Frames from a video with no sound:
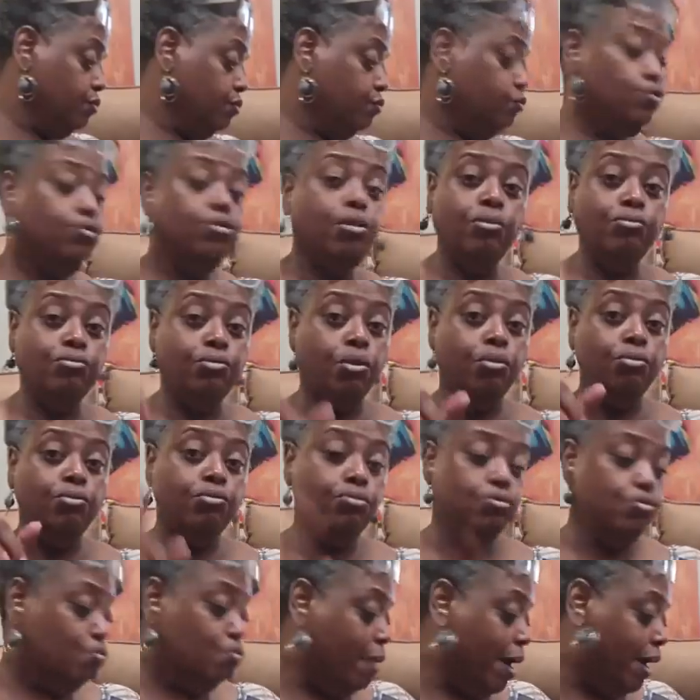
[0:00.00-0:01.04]
You don't know who
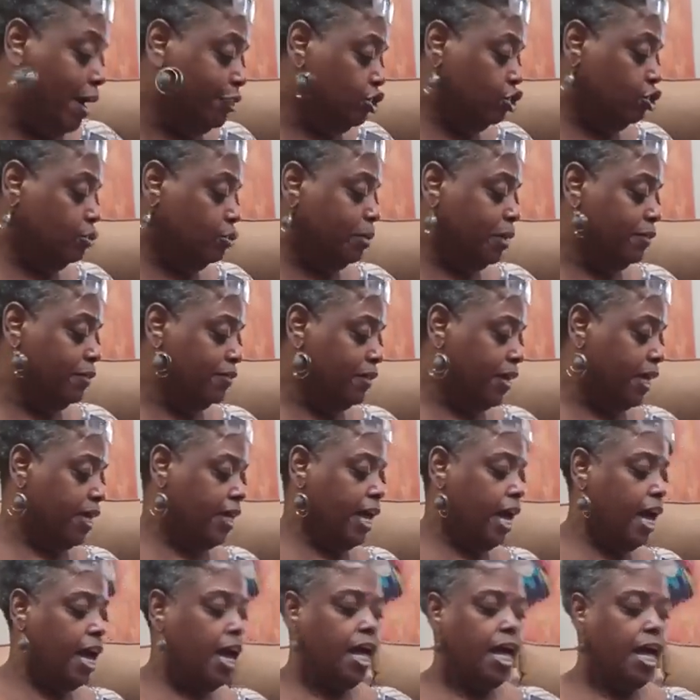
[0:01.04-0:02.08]
you watching. You better find
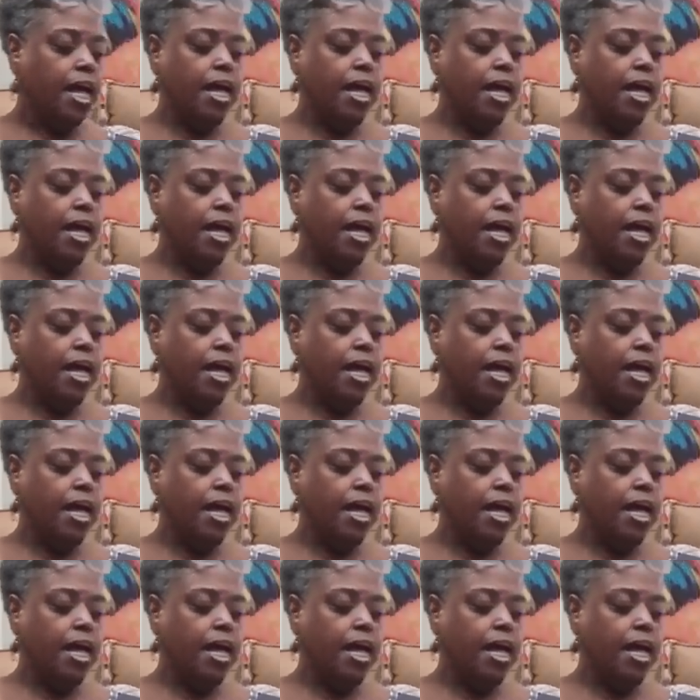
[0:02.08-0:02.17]
out.